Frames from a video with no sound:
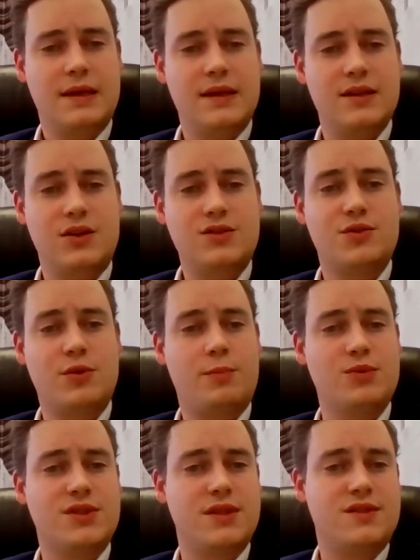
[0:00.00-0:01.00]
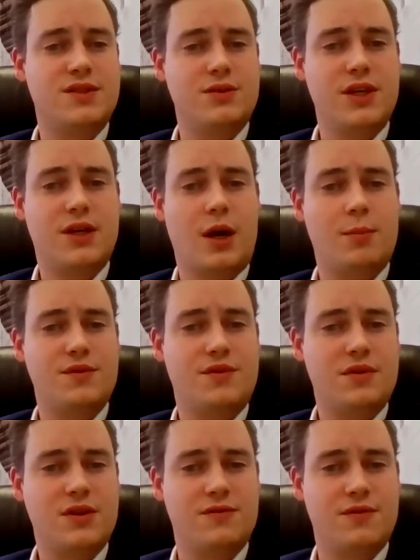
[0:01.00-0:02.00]
It also represents a unique
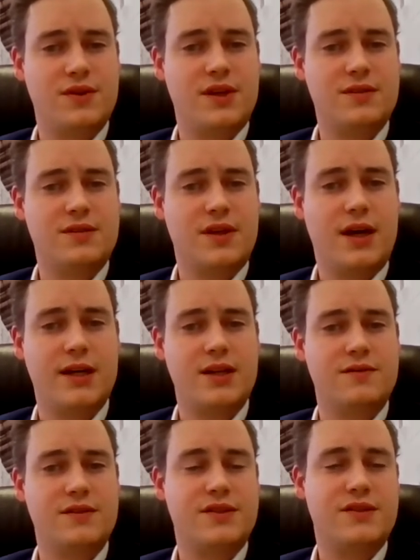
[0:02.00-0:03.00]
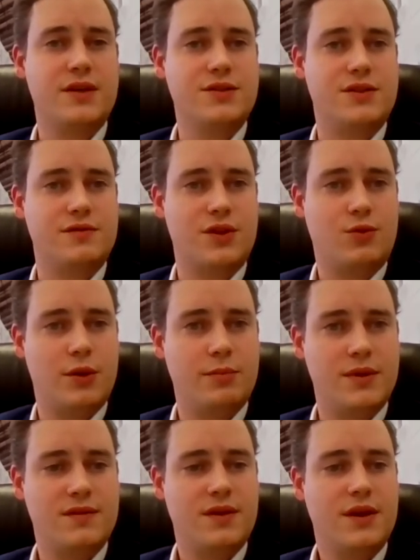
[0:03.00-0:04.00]
opportunity for Delta-9, given sales of
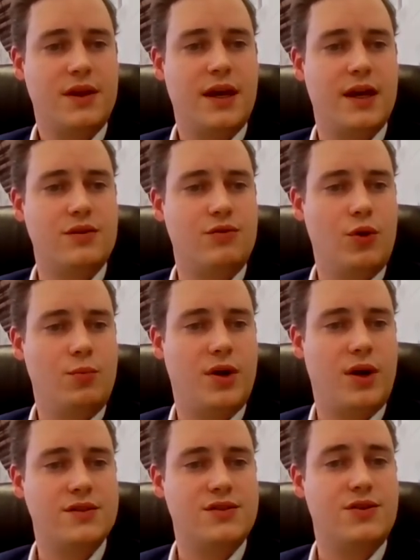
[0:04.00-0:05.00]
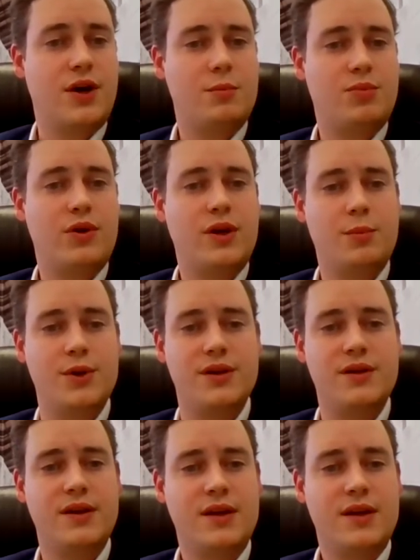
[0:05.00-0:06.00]
equipment and grow pods are not
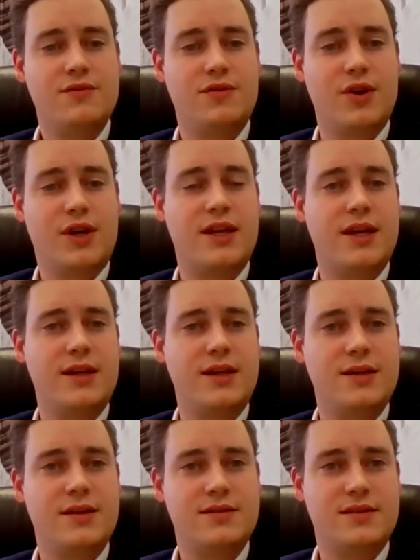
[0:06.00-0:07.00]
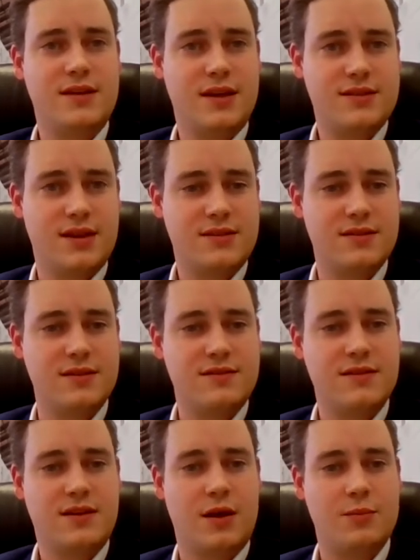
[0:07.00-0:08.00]
prohibited for a Canadian
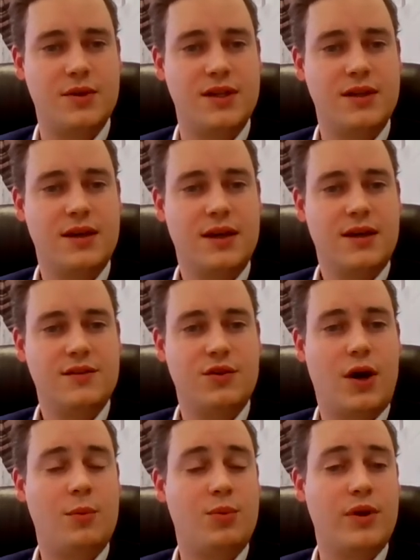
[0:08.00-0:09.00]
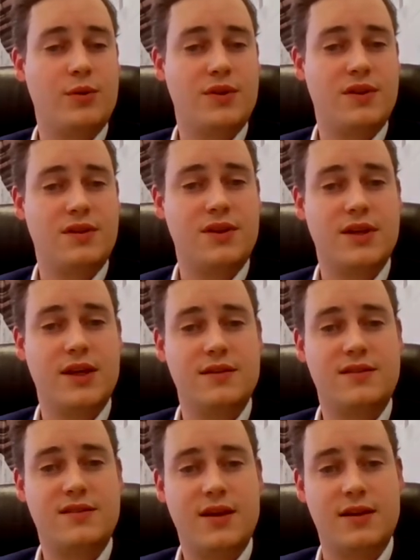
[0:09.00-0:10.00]
TSX-listed company to operate within the
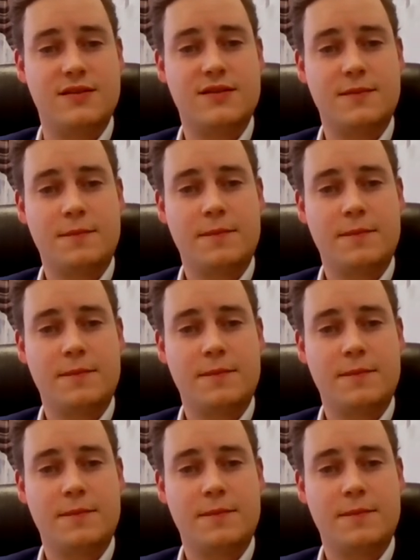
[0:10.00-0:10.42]
United States.